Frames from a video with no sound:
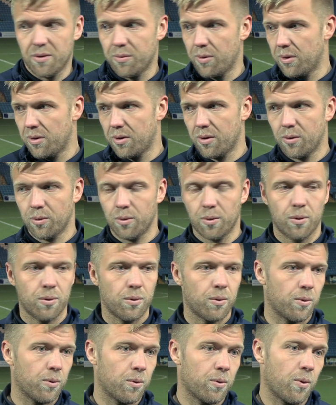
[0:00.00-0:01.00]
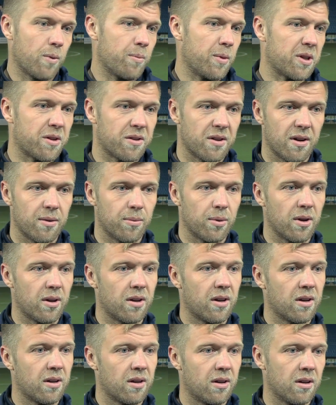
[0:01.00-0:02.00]
We're mid-table
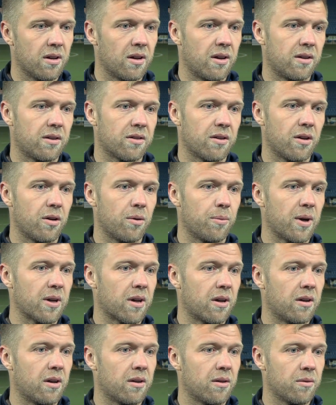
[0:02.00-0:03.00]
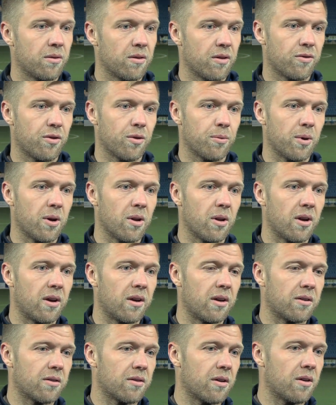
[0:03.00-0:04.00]
in, in League Two, back in the Football
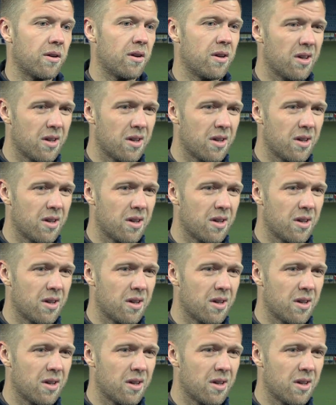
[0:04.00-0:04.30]
League. So